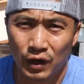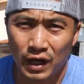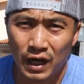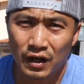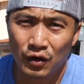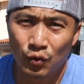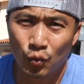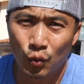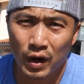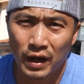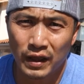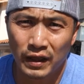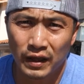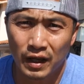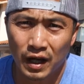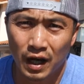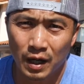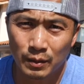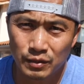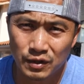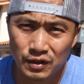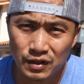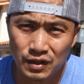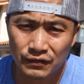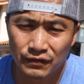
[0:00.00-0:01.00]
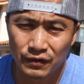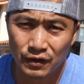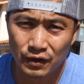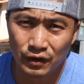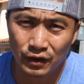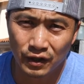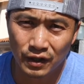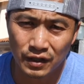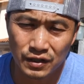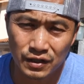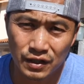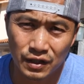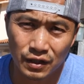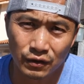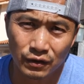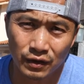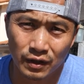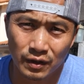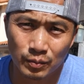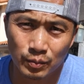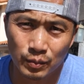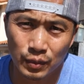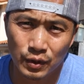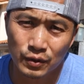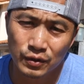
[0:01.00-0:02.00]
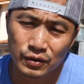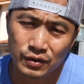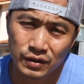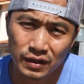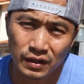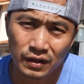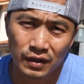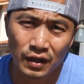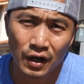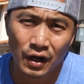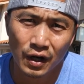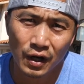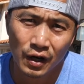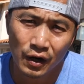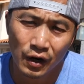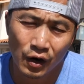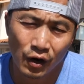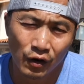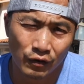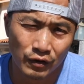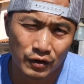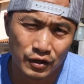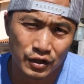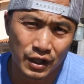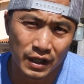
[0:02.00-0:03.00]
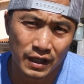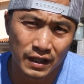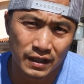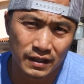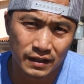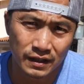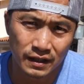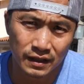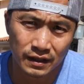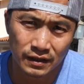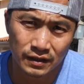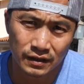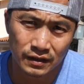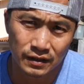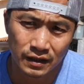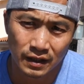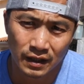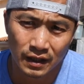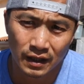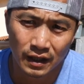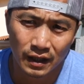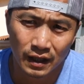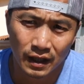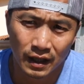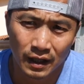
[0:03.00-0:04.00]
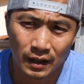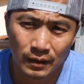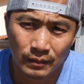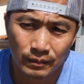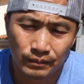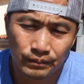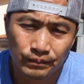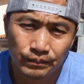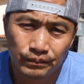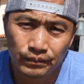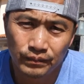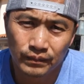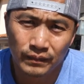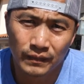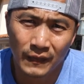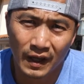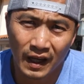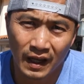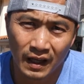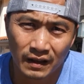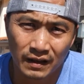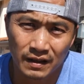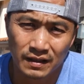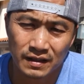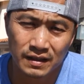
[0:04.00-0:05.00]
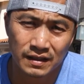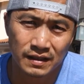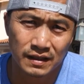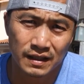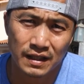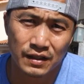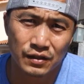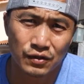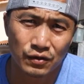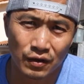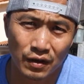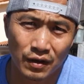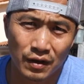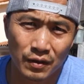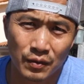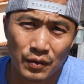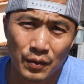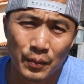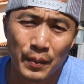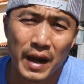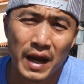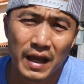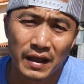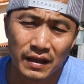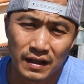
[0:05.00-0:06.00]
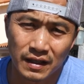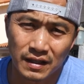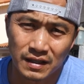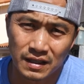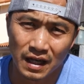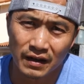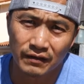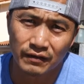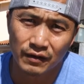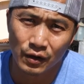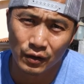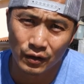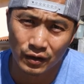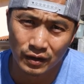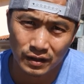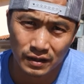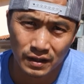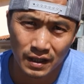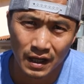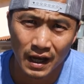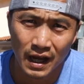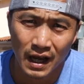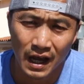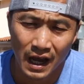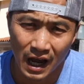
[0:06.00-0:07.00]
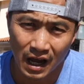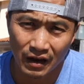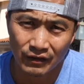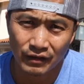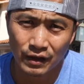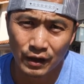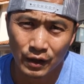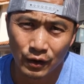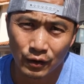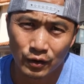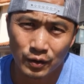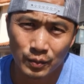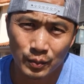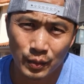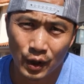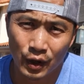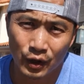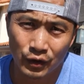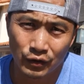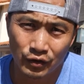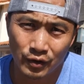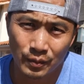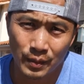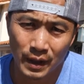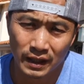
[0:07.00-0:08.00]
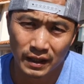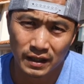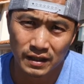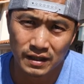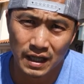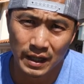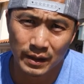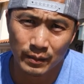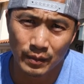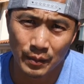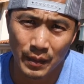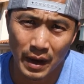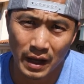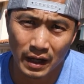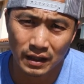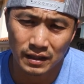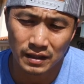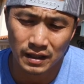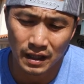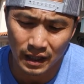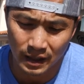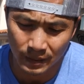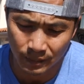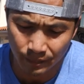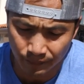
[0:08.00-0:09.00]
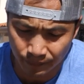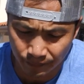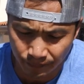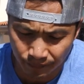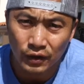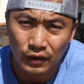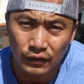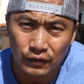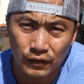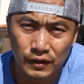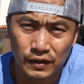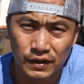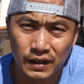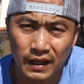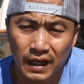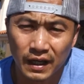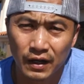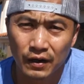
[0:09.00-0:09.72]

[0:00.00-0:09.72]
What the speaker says: kind of weighing the options, if you're considering boosted over Genesis. And these are the main things I've noticed, having owned both for about the same amount of time. The first thing I